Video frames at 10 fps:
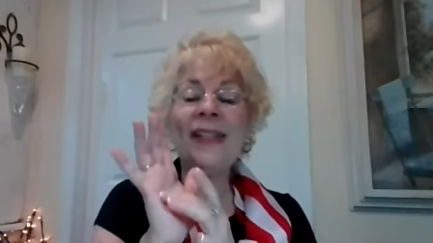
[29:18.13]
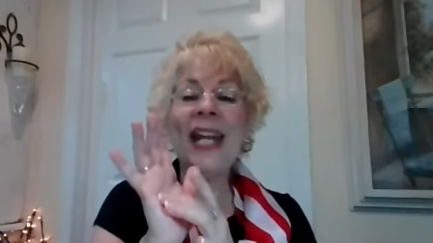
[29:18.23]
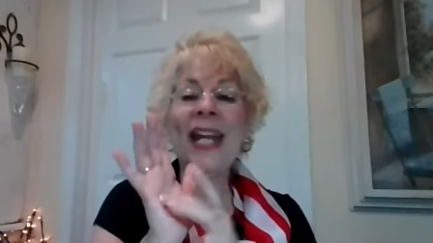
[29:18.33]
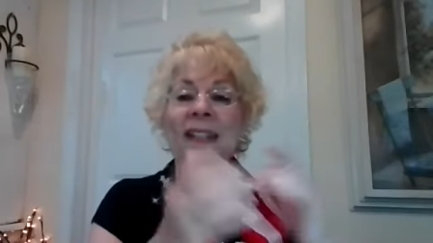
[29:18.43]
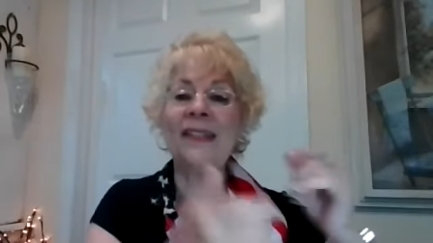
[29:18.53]

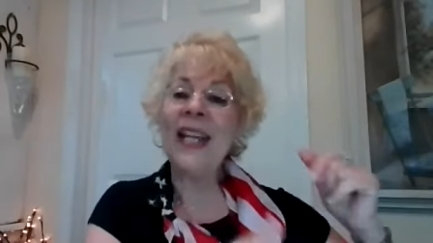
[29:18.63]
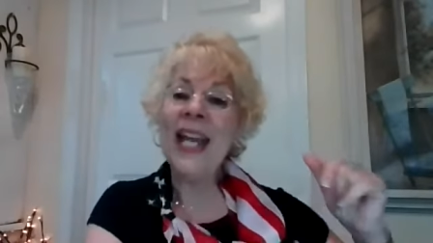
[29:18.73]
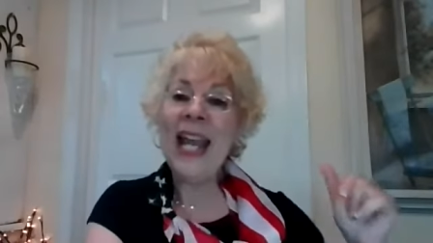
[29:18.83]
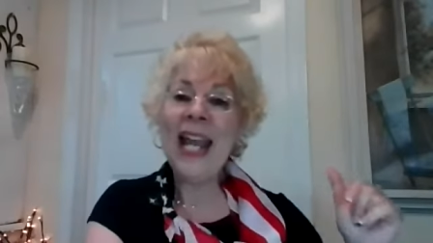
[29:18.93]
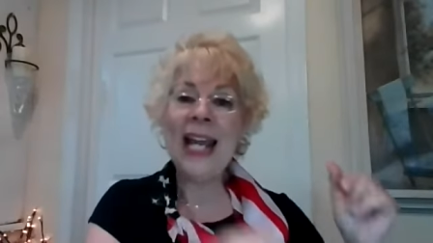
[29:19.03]
hands
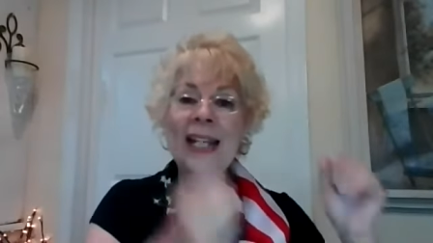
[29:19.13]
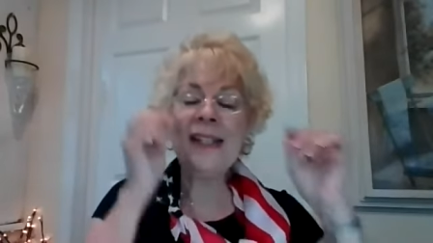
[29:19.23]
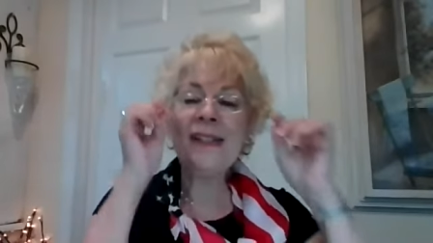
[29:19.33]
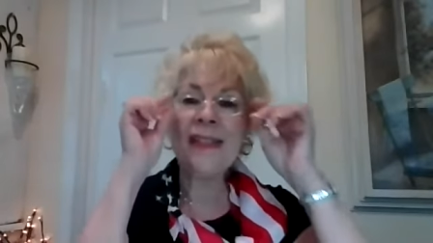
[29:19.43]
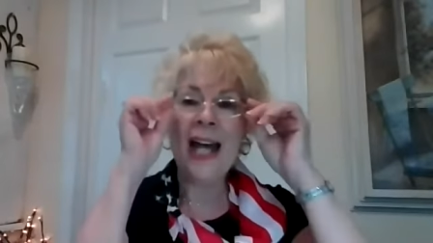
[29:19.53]
and
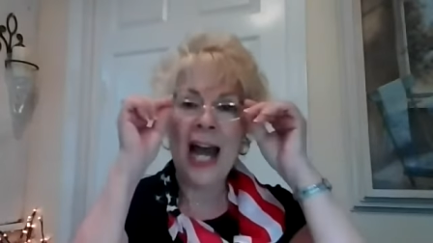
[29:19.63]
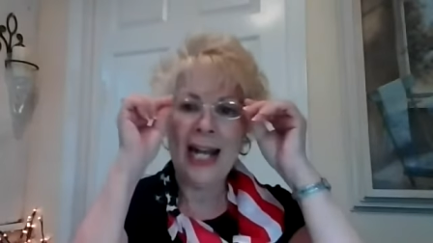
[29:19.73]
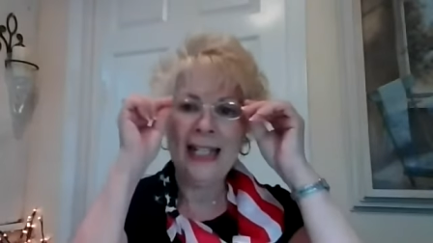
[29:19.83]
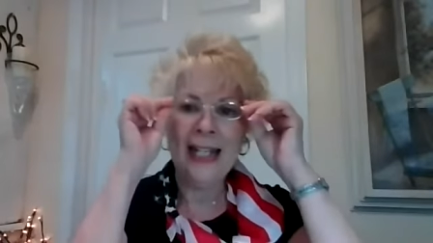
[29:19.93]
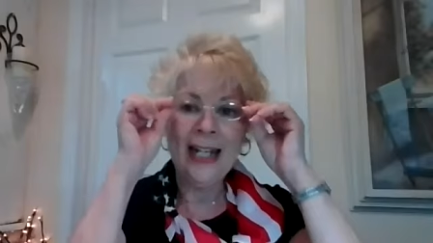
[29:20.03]
his
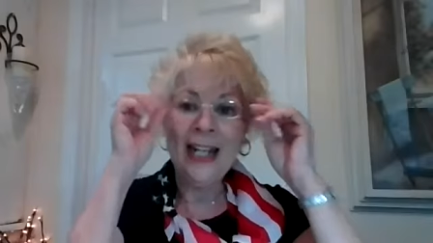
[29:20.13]
side,